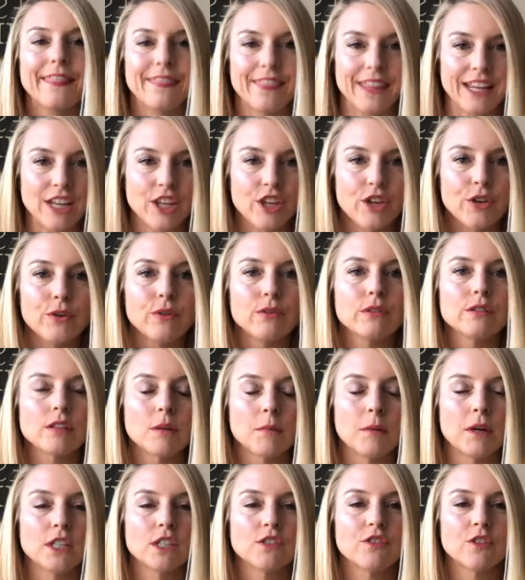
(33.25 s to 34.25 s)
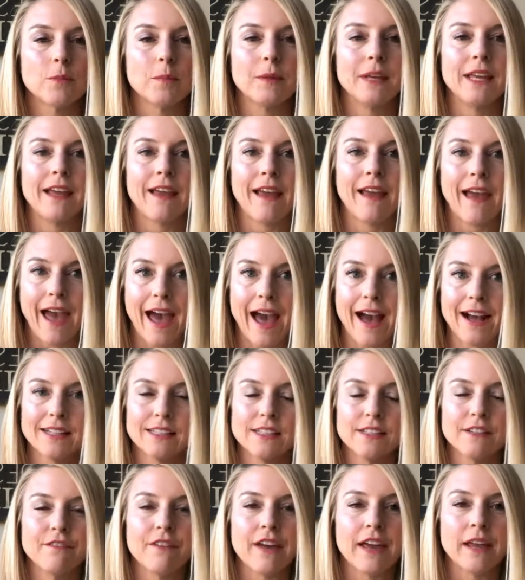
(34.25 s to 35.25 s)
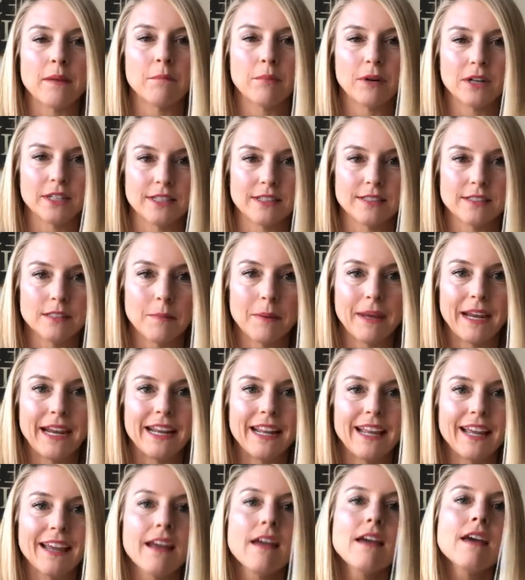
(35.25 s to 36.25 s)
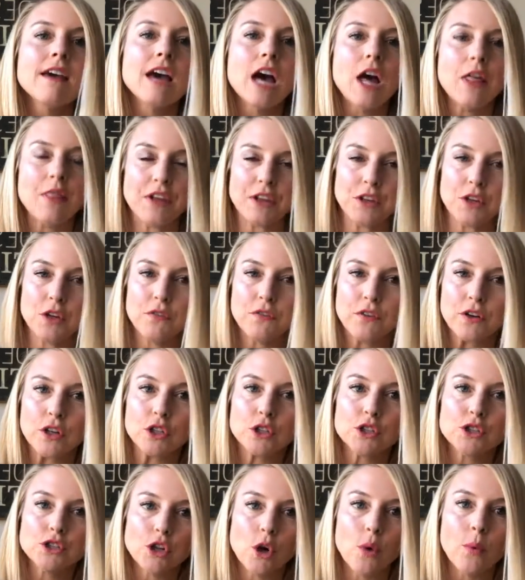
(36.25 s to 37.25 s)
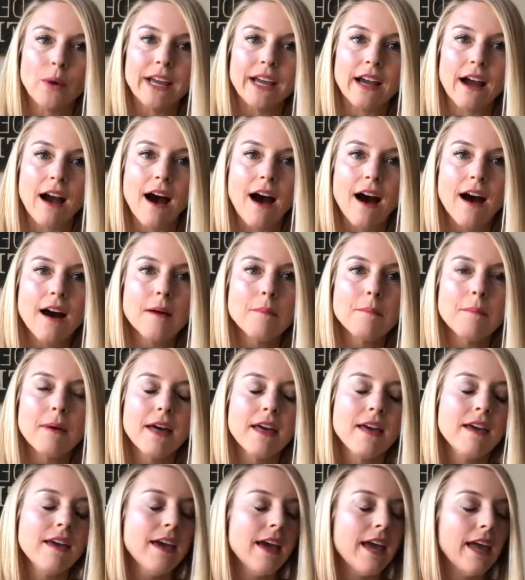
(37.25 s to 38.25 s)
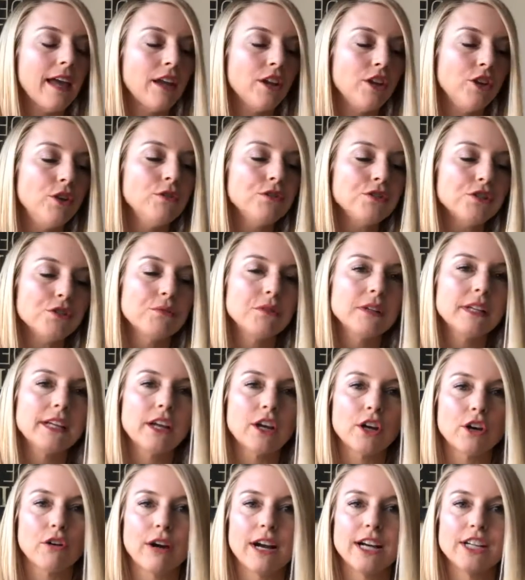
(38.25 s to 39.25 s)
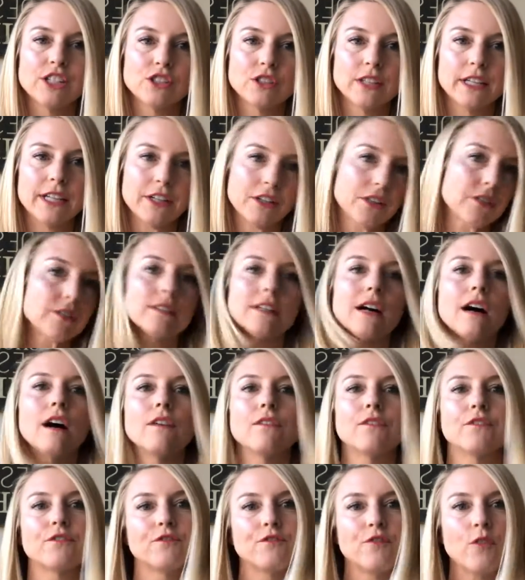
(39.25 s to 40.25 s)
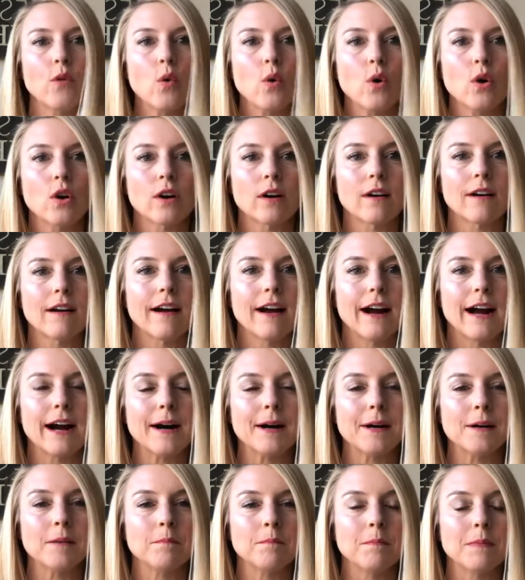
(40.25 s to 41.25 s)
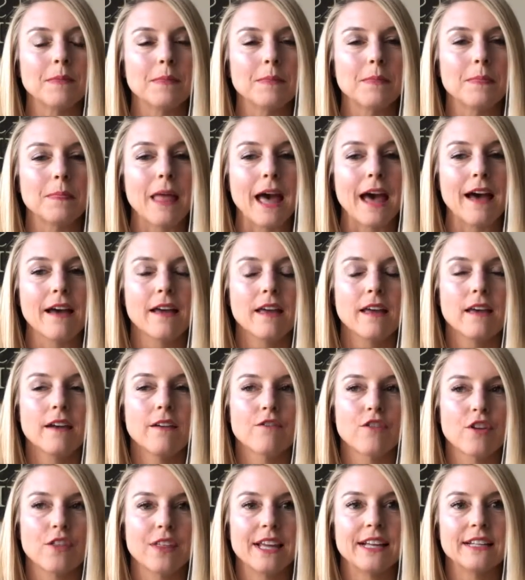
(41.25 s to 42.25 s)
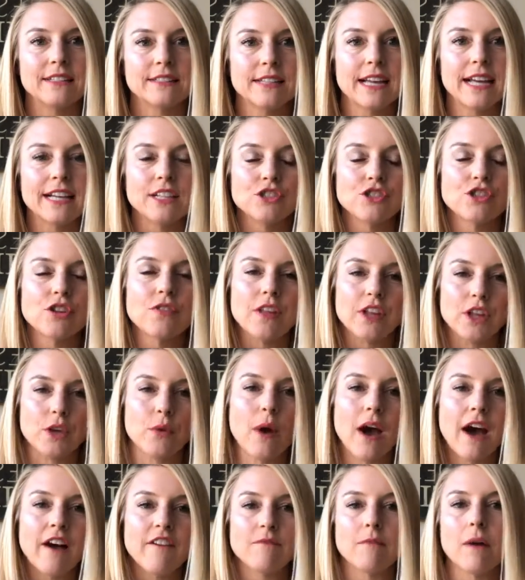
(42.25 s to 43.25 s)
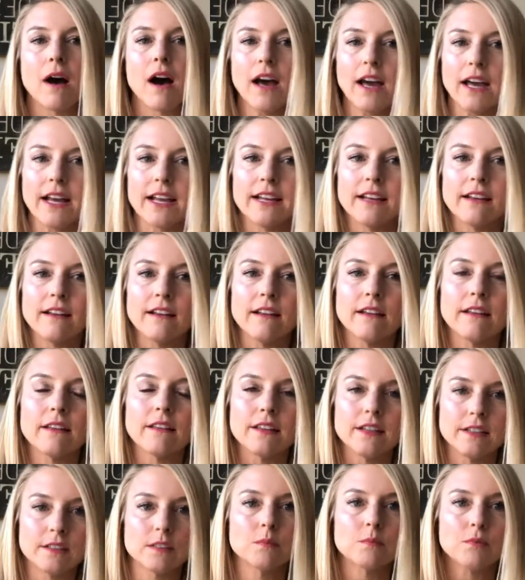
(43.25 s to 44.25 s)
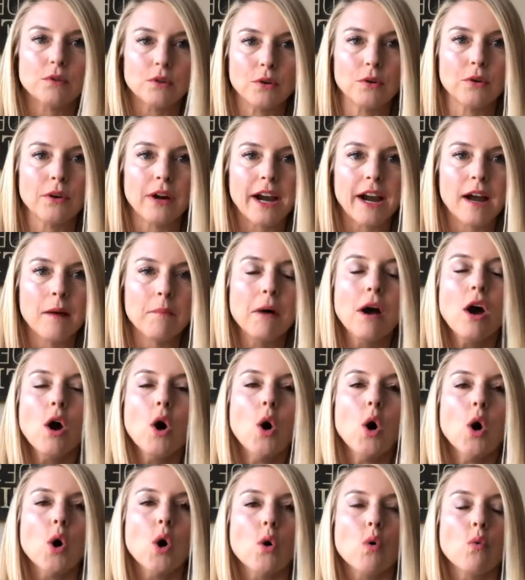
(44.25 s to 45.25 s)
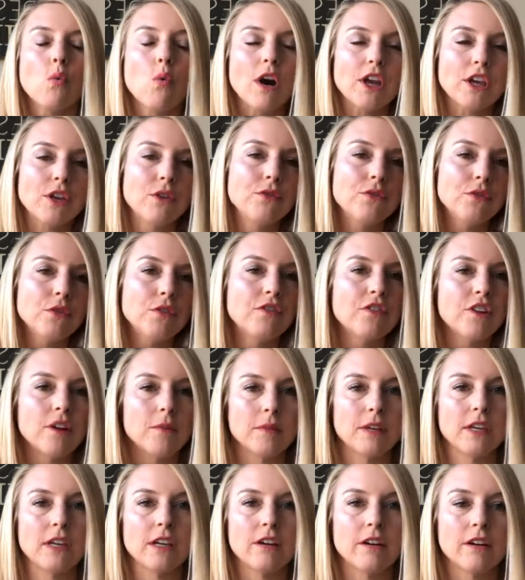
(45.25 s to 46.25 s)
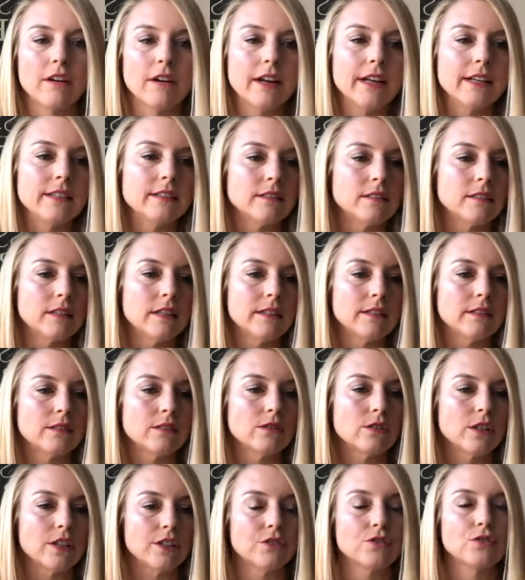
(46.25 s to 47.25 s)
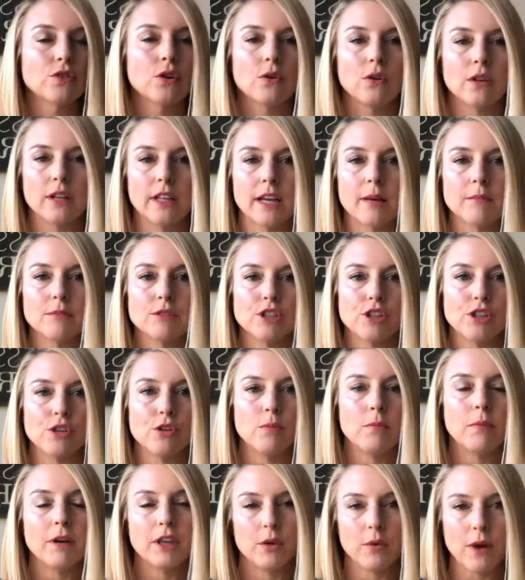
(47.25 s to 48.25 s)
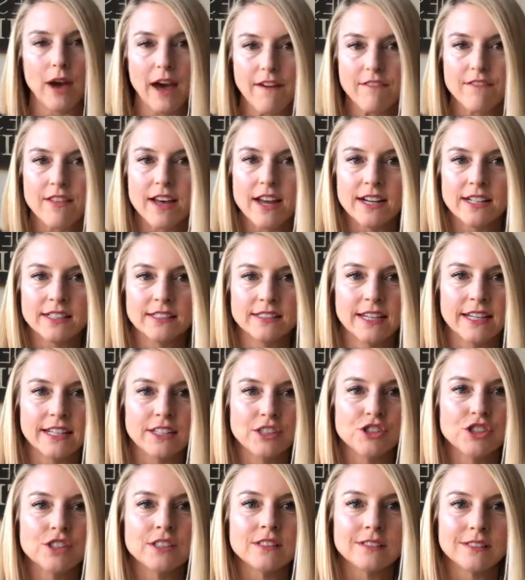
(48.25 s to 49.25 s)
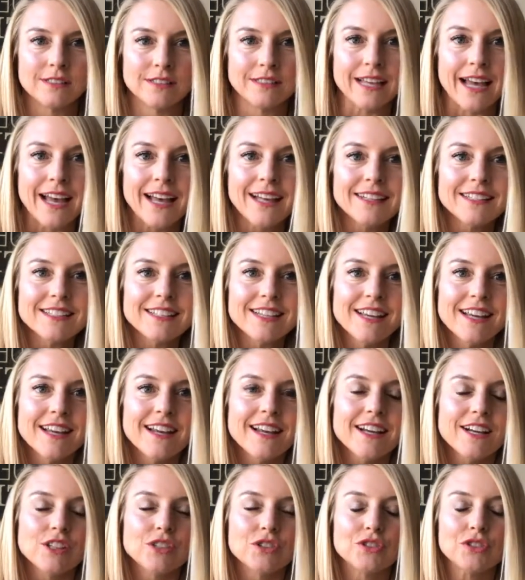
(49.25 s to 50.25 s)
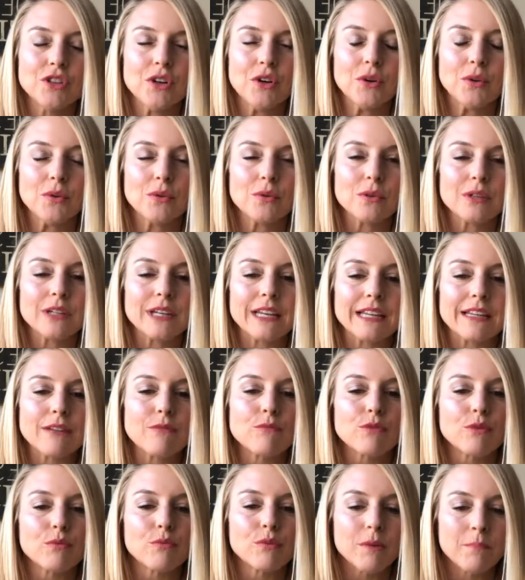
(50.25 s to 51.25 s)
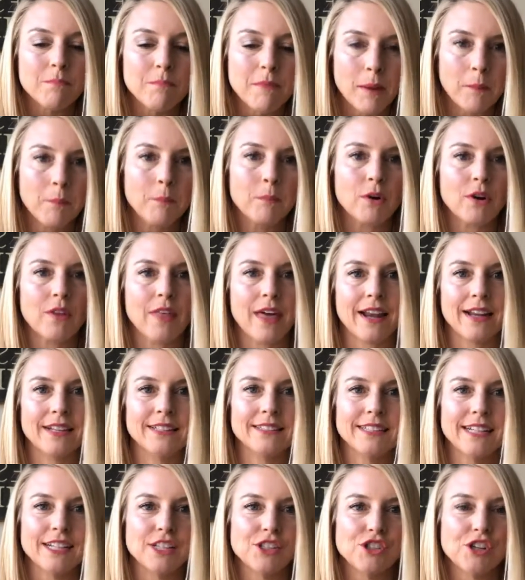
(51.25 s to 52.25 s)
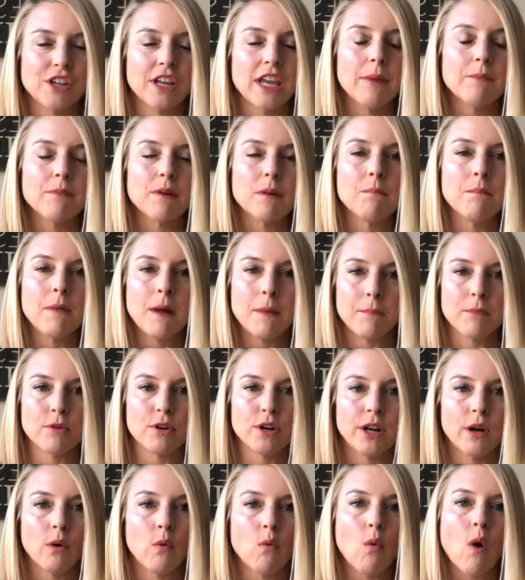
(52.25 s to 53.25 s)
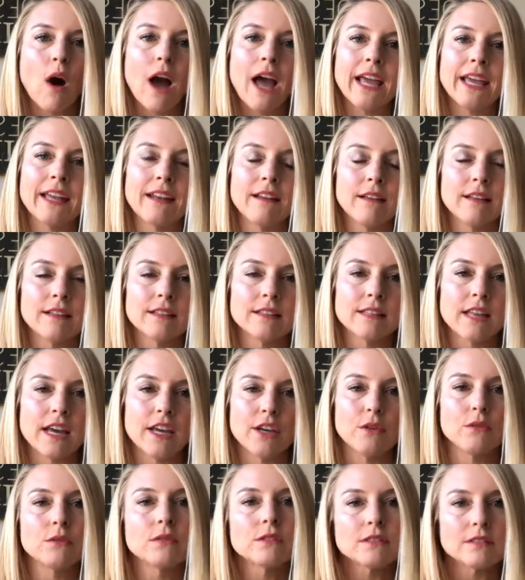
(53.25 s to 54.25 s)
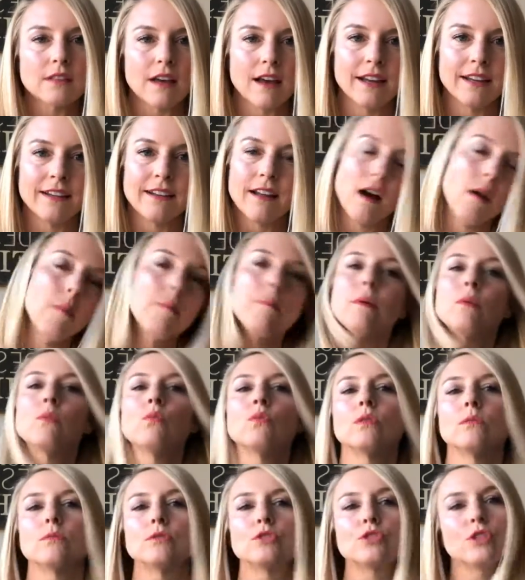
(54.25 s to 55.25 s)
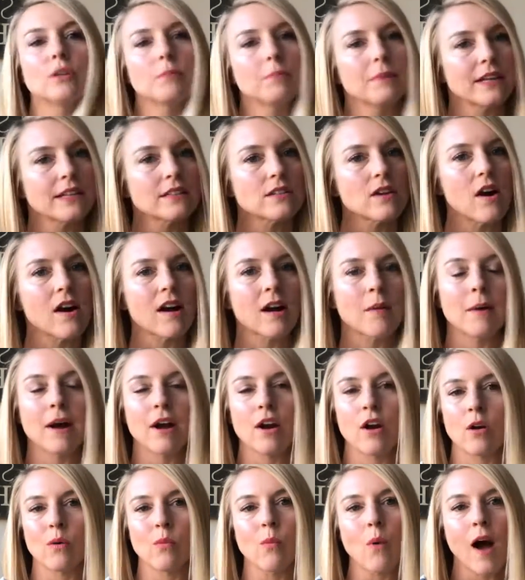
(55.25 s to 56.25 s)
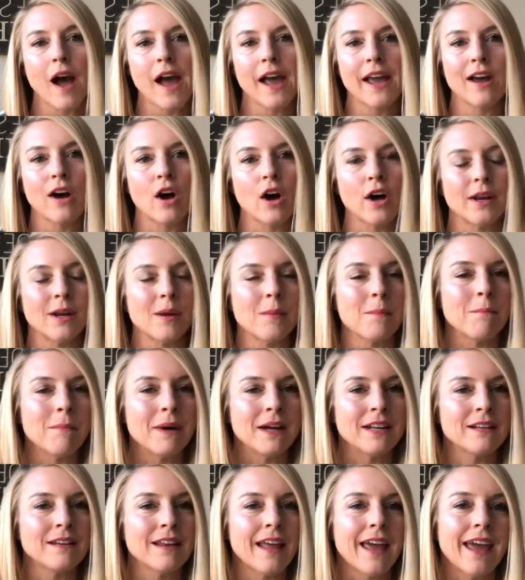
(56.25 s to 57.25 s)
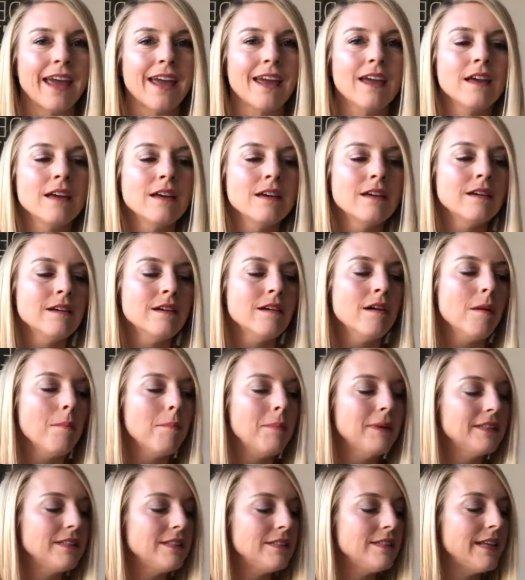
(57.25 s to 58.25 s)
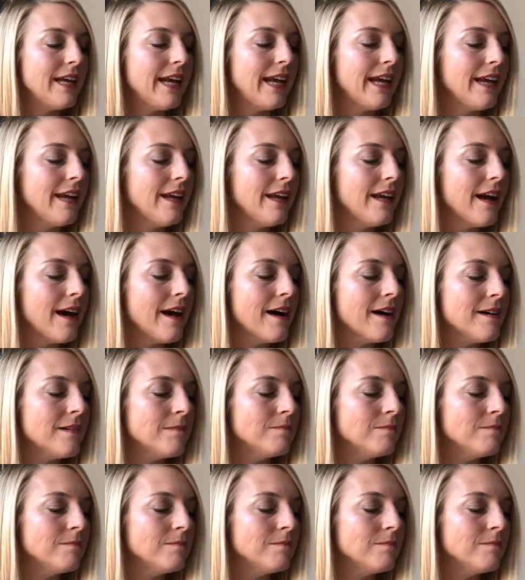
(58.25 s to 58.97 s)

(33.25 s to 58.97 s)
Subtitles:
Thank you so much for being active and participating. Thank you for showing up. And you should really congratulate yourself for the intention that you have behind this program. What you do from here is totally up to you, but you have that intention set. So remember that intention. Keep remembering why it is that you signed up, and we'll do a big talk about our why on Monday. But today,